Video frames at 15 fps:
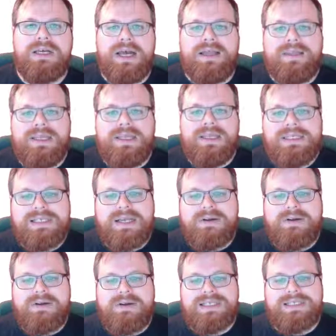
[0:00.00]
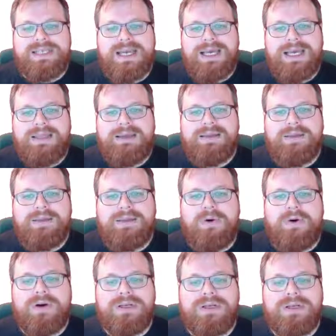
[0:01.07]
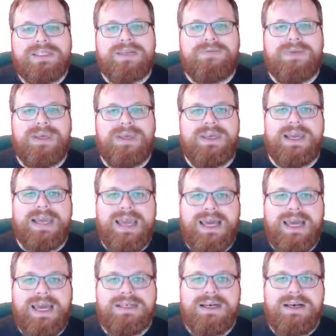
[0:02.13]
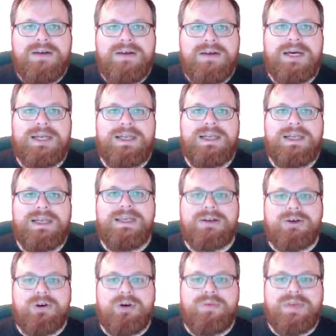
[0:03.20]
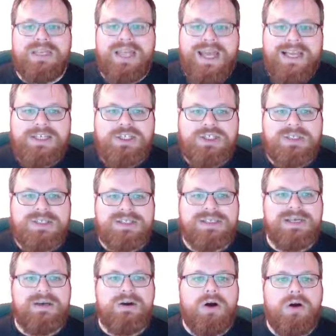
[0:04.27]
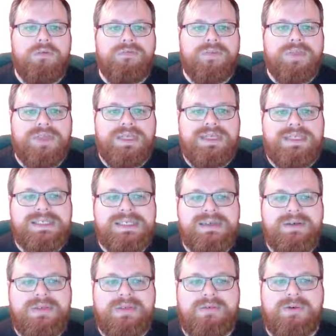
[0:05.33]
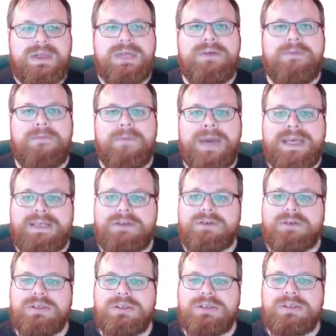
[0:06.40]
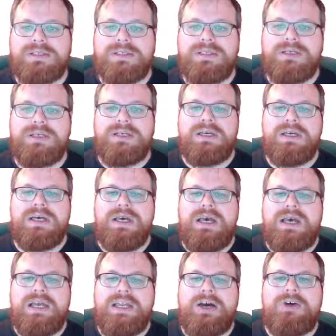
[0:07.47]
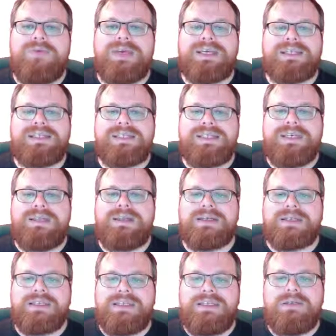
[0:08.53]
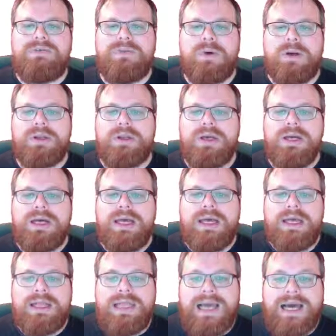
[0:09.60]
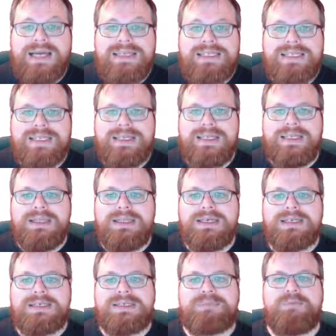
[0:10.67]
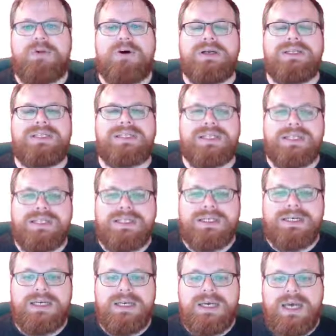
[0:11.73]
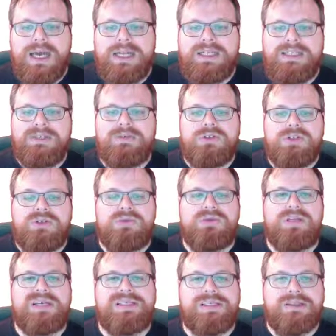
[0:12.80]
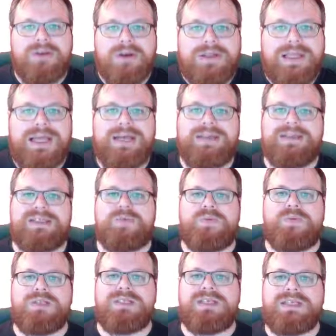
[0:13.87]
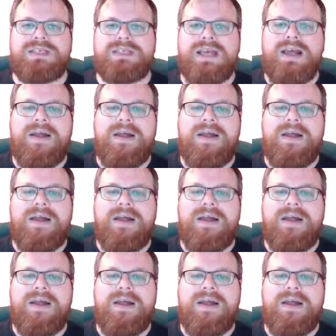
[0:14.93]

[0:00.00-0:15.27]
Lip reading: And these are exactly the points that we can get by linear combinations of these three vectors. And now we can see that Q1 lies in this point set and Q2 does not lie in this point set.